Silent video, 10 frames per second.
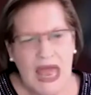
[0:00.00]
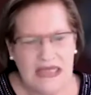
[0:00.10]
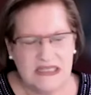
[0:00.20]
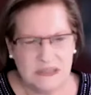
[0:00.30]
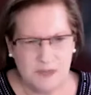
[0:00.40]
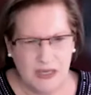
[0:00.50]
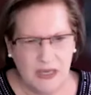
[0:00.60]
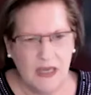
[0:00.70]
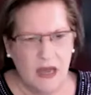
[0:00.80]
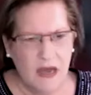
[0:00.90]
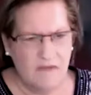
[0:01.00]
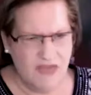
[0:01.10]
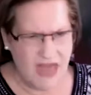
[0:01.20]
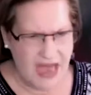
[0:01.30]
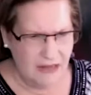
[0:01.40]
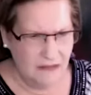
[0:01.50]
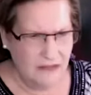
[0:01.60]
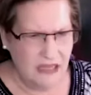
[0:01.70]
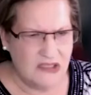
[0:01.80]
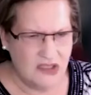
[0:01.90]
And speaking of that,
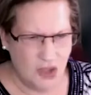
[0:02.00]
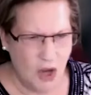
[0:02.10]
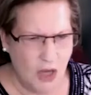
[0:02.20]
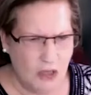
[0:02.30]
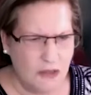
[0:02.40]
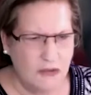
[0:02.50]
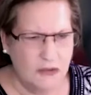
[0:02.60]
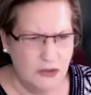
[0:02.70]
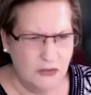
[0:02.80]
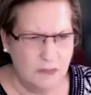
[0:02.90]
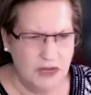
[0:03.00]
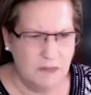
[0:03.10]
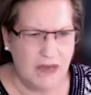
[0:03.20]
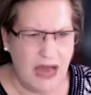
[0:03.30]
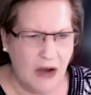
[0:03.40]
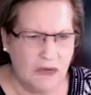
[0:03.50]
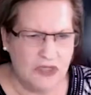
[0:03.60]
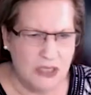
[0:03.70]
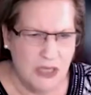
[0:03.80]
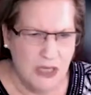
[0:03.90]
let's talk a little bit
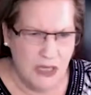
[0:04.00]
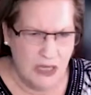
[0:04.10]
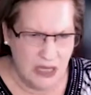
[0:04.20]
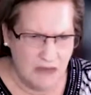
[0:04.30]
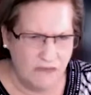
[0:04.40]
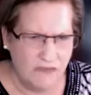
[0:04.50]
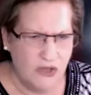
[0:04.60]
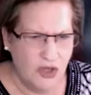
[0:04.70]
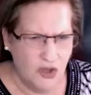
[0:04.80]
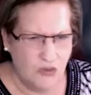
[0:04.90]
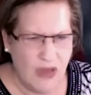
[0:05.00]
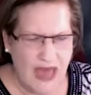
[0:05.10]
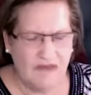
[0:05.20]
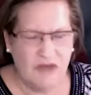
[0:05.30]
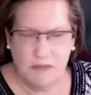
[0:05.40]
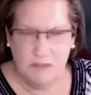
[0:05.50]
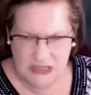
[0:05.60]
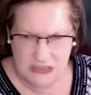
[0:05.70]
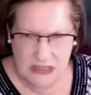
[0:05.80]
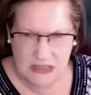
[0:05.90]
about if you have a
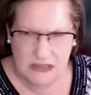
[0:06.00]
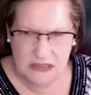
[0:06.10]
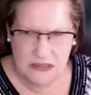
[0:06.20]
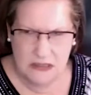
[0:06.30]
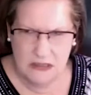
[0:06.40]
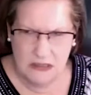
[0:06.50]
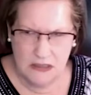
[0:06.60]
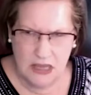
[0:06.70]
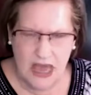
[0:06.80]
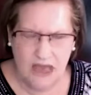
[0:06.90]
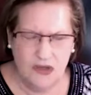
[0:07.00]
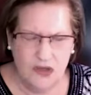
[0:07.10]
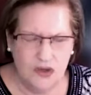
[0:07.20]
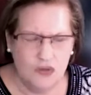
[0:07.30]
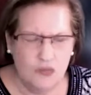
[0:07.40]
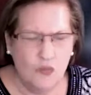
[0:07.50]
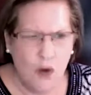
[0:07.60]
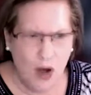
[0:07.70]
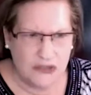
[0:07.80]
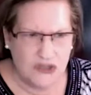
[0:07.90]
business and you
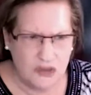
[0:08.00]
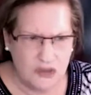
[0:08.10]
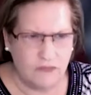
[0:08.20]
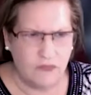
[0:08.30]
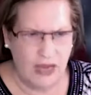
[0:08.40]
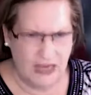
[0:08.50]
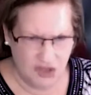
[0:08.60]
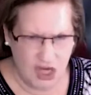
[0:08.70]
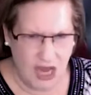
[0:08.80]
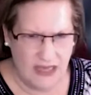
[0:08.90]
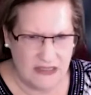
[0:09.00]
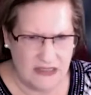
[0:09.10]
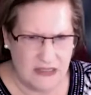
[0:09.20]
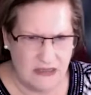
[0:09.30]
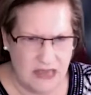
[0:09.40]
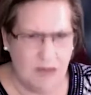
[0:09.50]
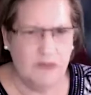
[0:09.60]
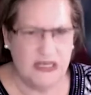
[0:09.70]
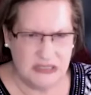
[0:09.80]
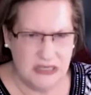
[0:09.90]
want to franchise that
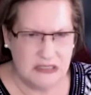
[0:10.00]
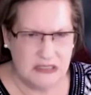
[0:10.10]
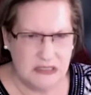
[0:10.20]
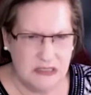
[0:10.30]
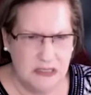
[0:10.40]
business,